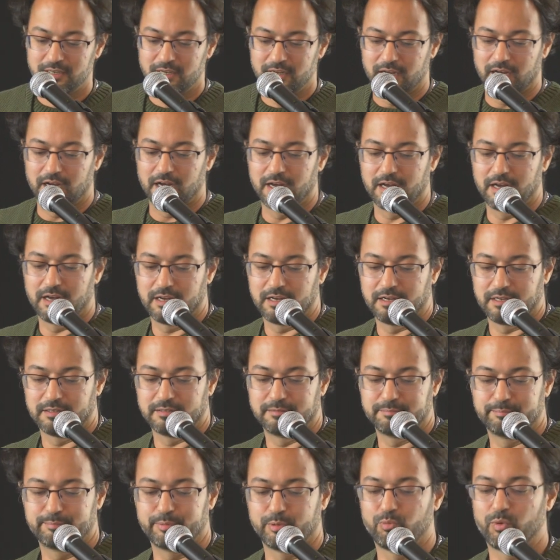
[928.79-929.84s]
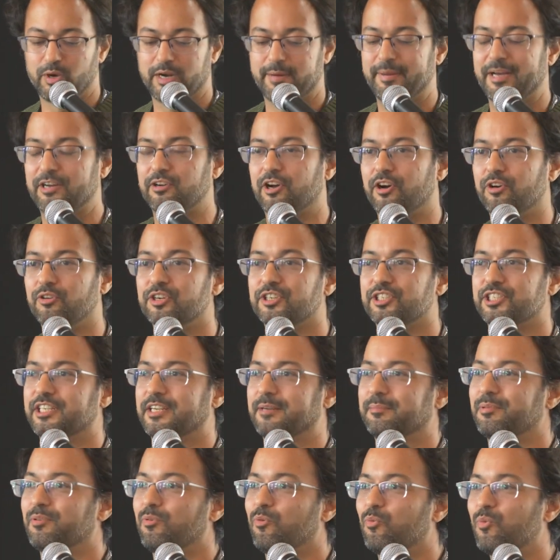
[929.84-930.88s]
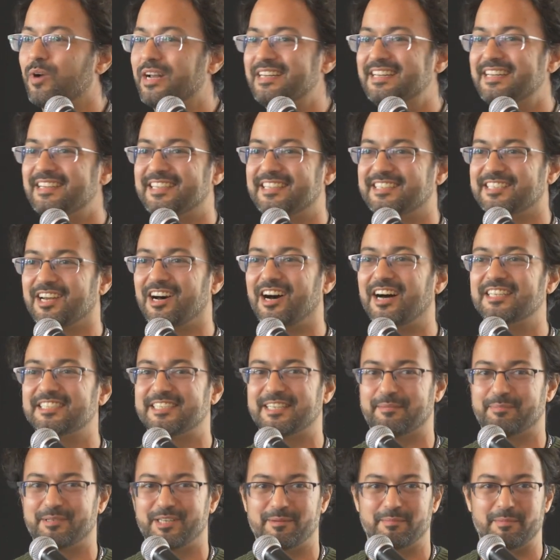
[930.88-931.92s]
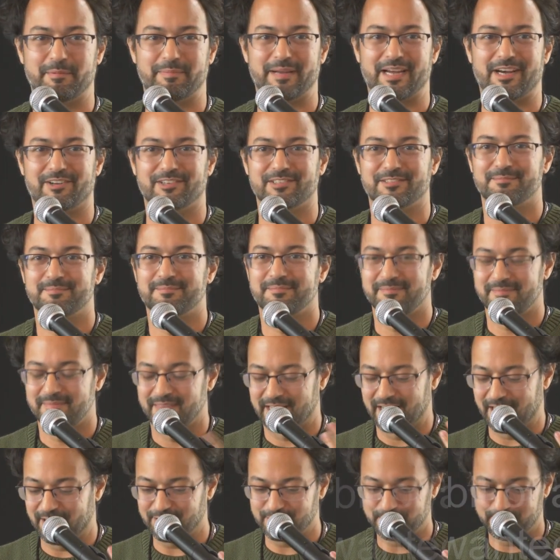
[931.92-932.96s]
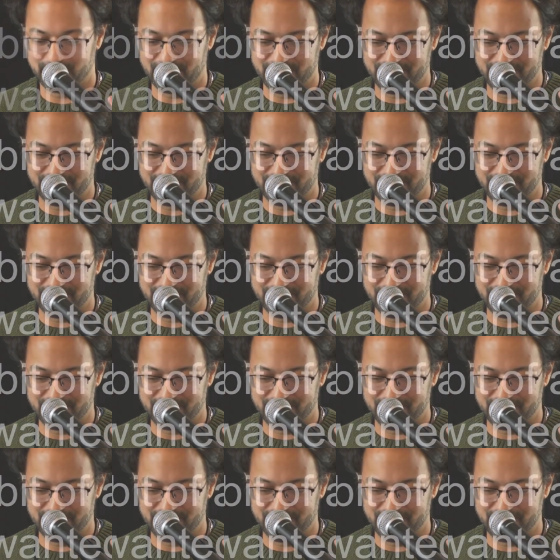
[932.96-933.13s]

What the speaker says: But what about ownership? When did this concept come about? I was pretty